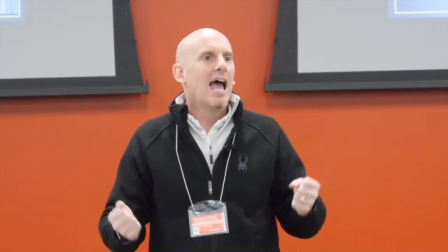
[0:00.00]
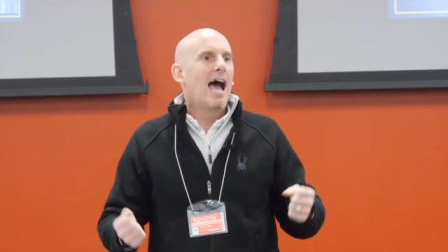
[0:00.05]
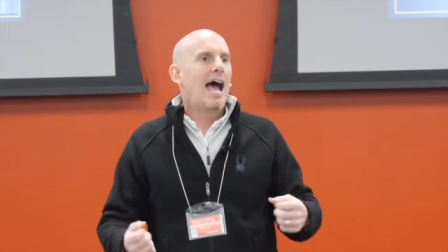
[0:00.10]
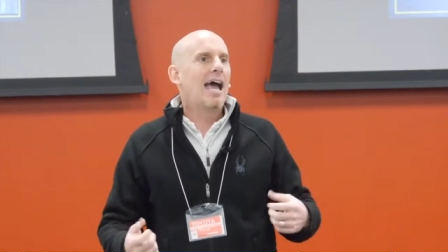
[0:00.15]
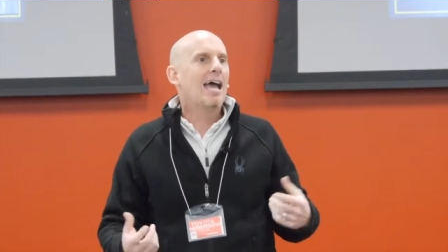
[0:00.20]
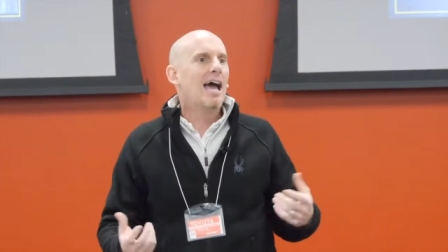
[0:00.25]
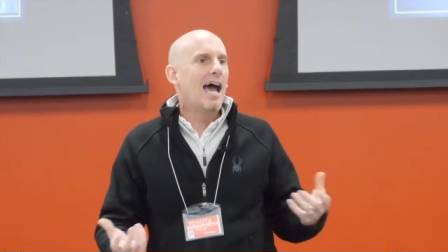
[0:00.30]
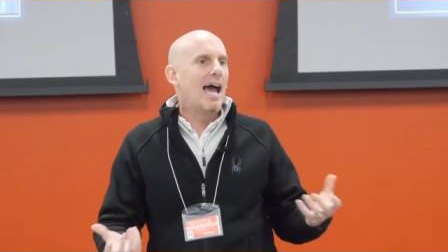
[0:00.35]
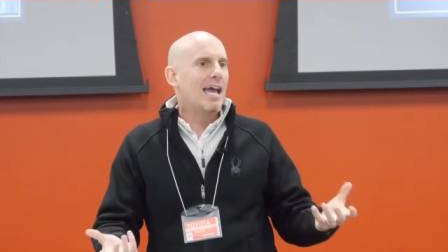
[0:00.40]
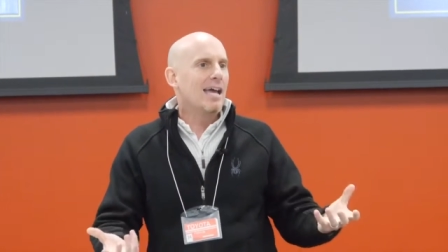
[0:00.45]

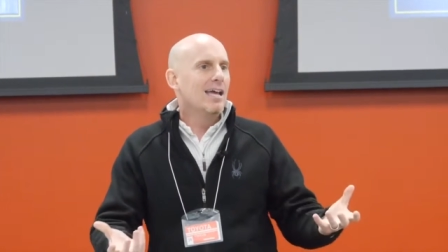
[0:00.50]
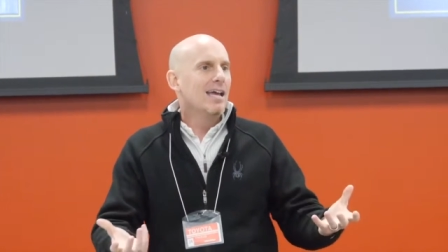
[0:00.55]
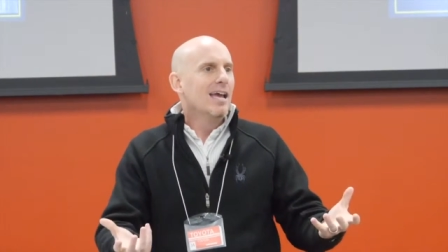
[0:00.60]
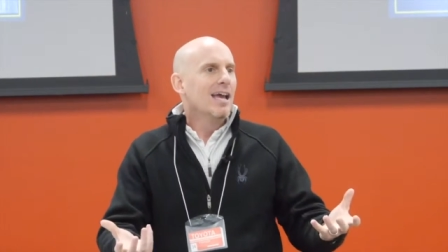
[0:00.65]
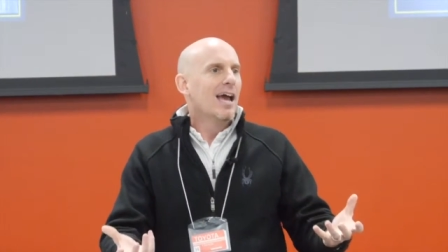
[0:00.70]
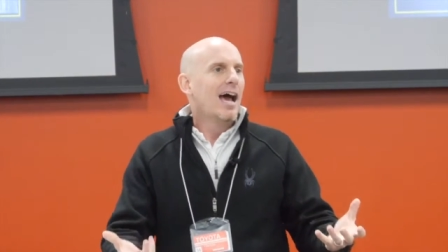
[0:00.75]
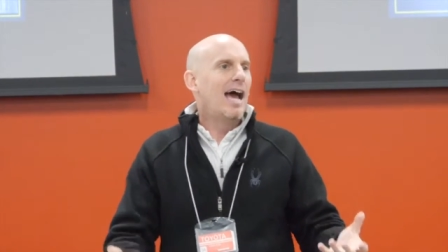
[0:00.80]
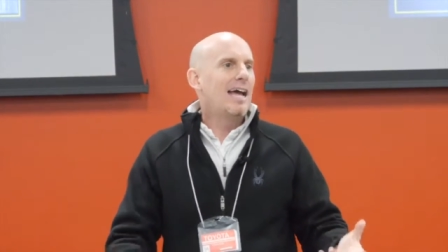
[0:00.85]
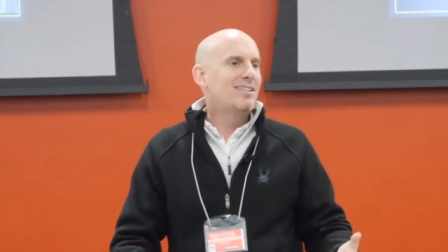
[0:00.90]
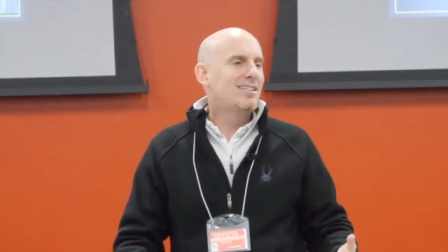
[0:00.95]
I,
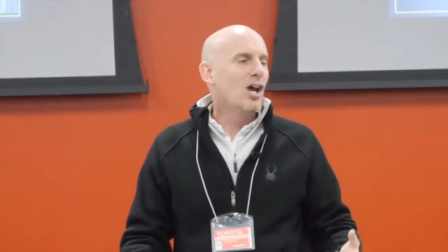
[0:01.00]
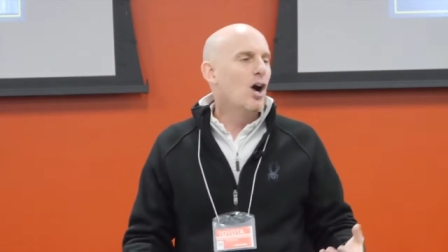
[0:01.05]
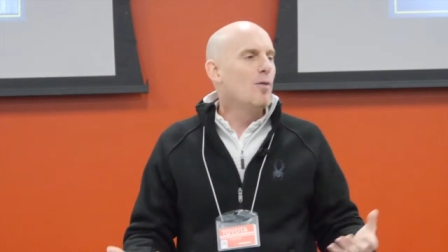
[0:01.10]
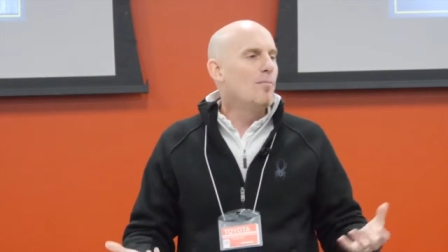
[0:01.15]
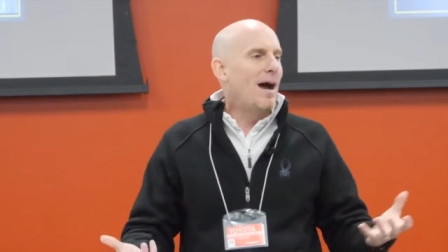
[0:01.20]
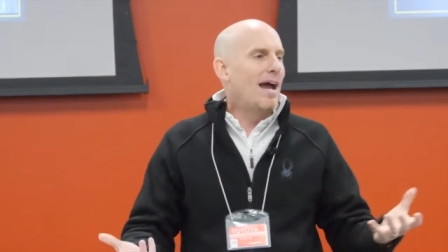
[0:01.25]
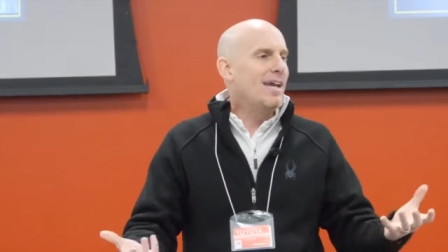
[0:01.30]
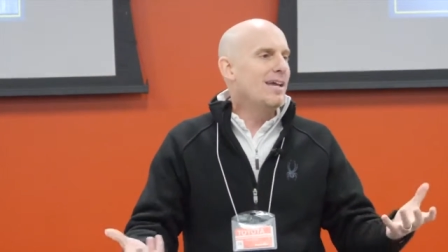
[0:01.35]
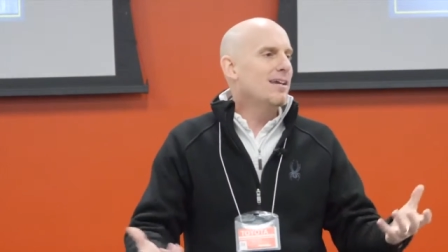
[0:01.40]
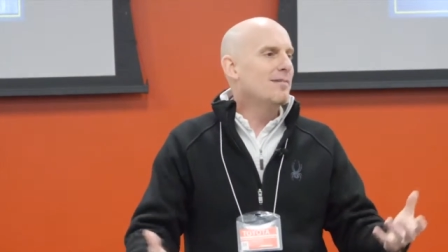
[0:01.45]
I, I tell
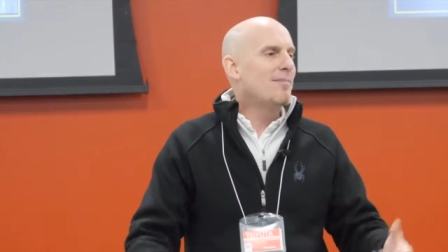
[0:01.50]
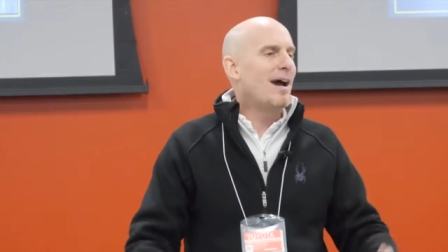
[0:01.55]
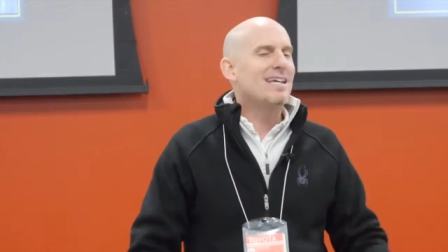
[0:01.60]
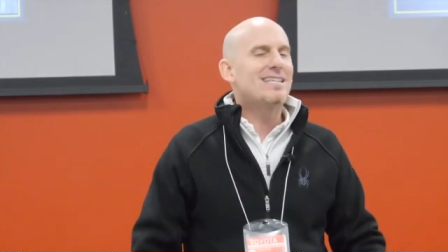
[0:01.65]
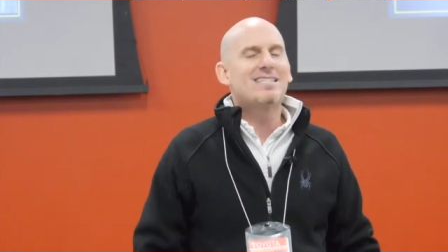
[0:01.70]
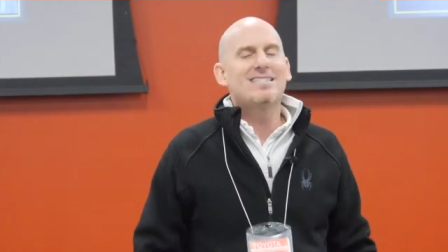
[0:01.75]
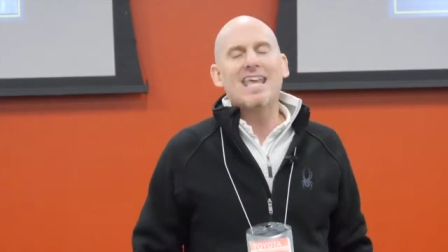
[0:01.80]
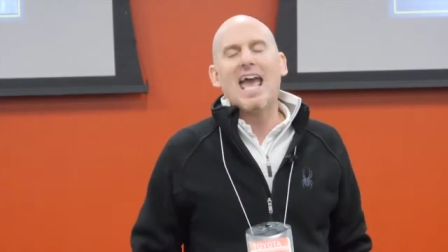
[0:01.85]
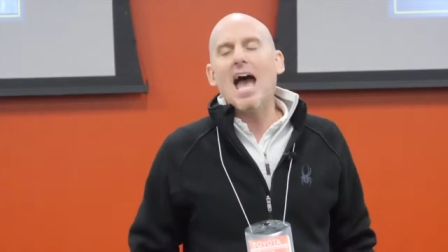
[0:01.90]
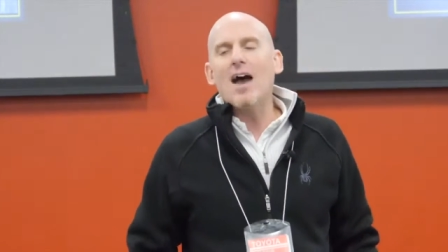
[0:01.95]
my, my
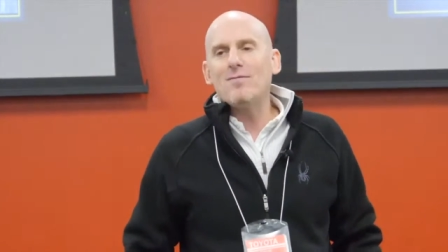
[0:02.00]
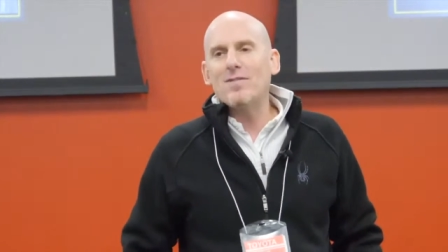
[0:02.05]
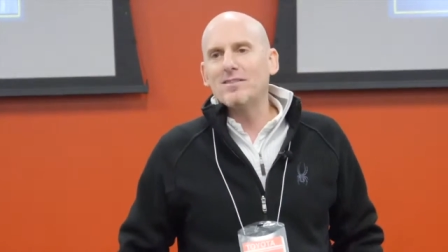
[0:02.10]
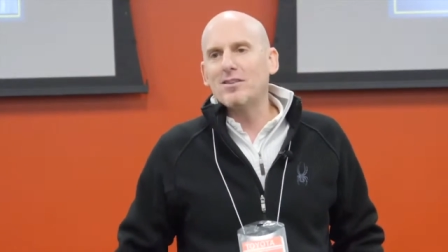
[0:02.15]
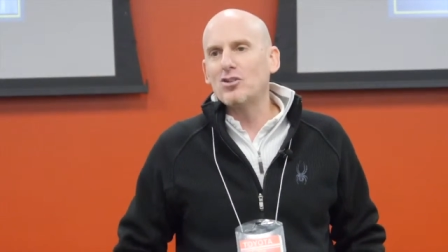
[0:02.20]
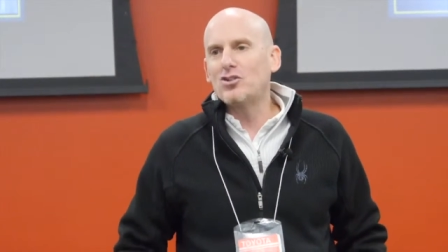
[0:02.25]
staff at